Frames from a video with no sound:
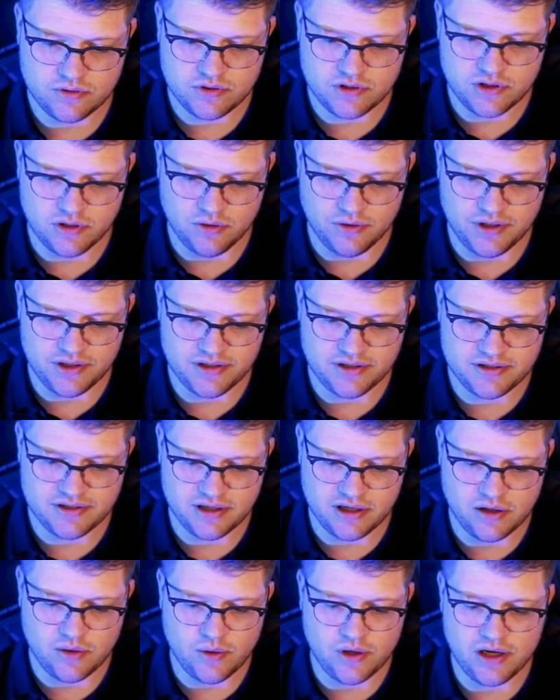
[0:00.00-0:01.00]
So this
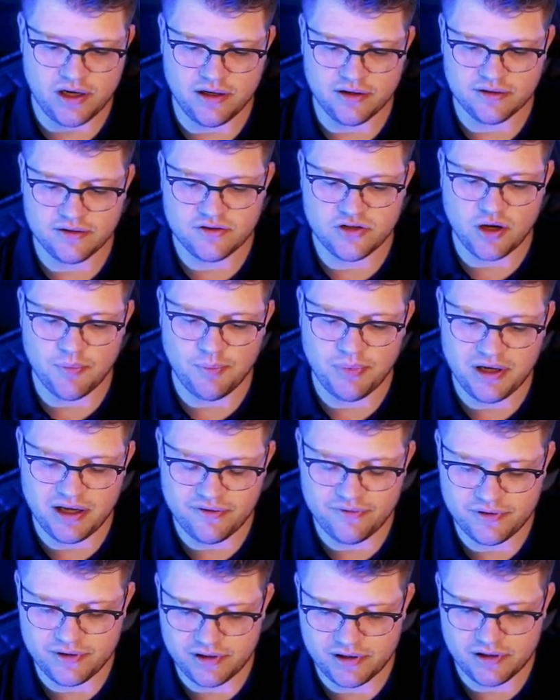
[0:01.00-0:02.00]
is our top
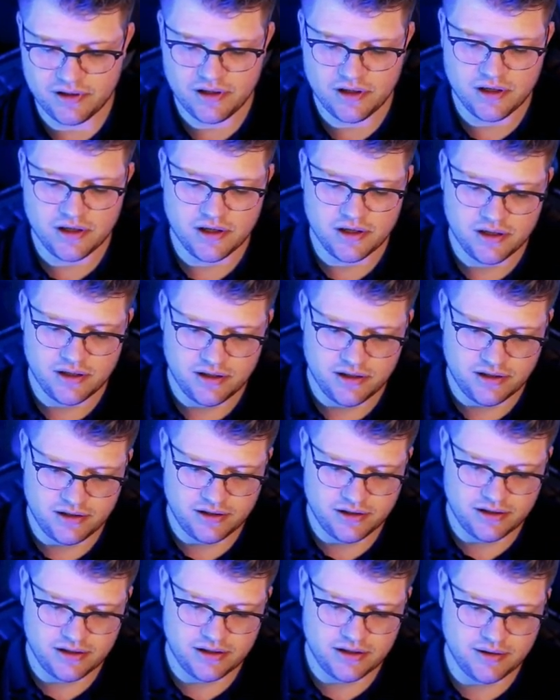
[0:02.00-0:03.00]
level
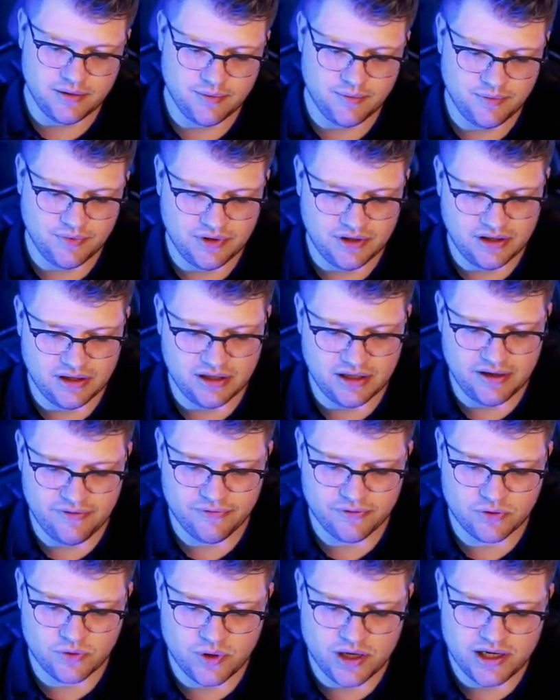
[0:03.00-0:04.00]

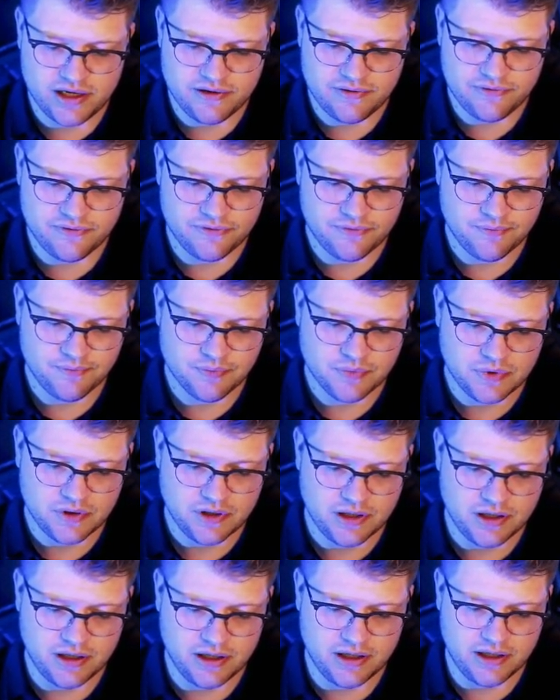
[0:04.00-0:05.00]
nav graph,
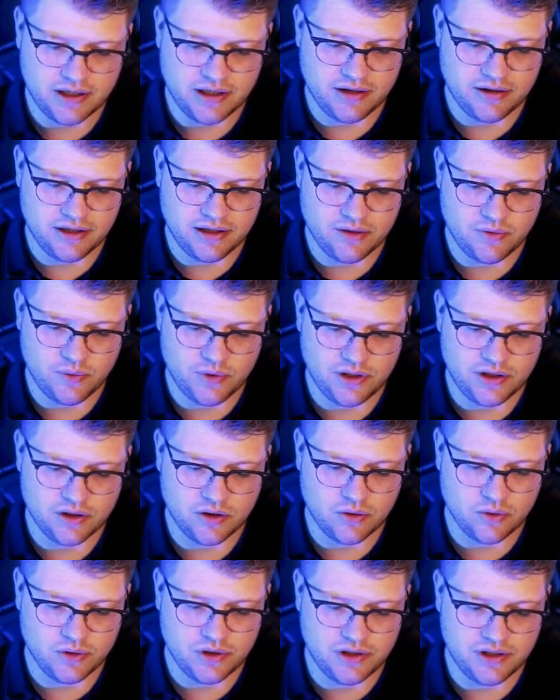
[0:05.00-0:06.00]
and then we
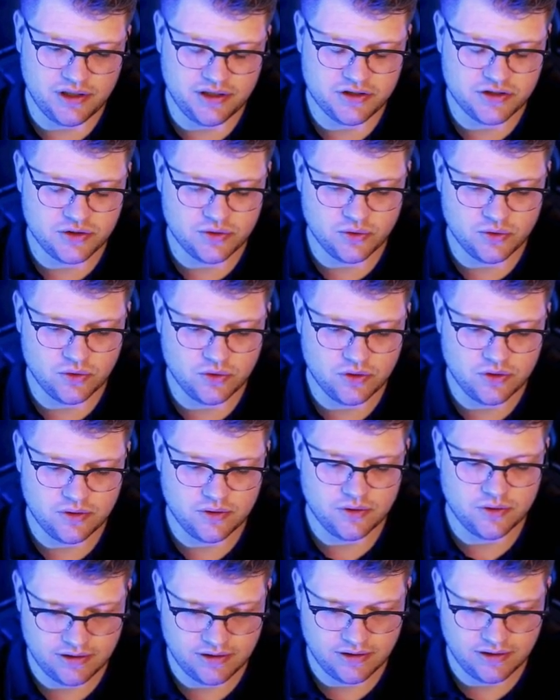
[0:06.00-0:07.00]
only need to
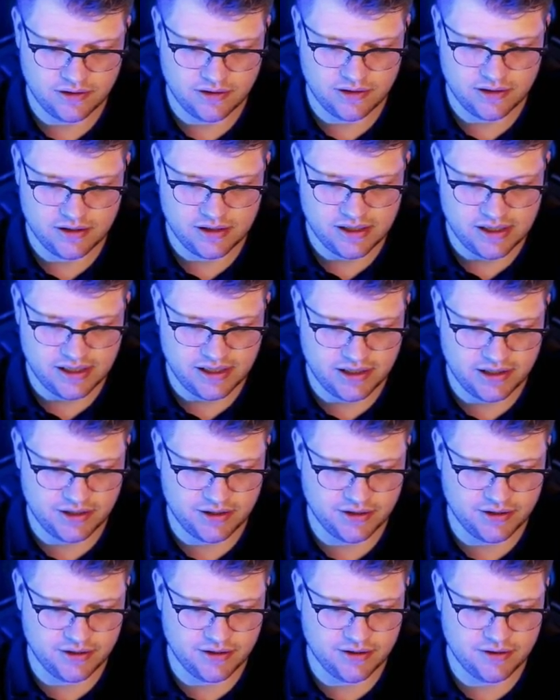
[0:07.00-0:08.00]

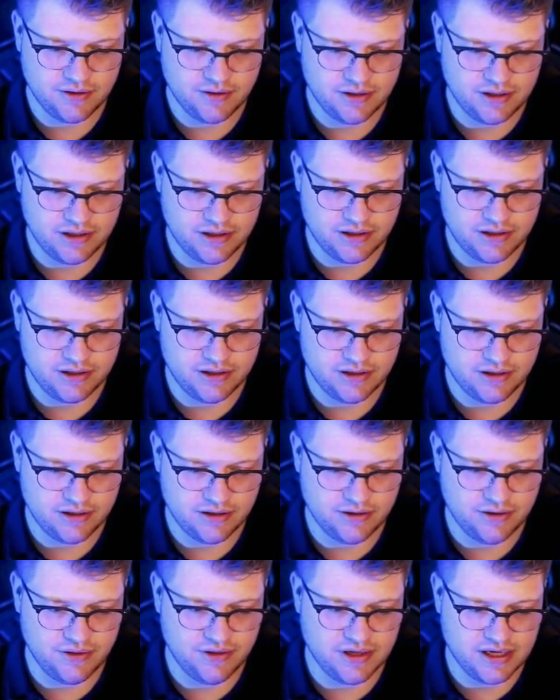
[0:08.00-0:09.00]
add a
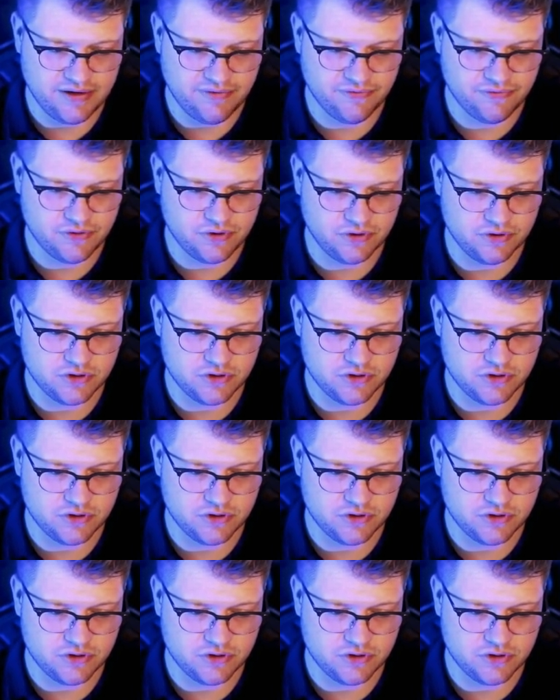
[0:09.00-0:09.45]
nav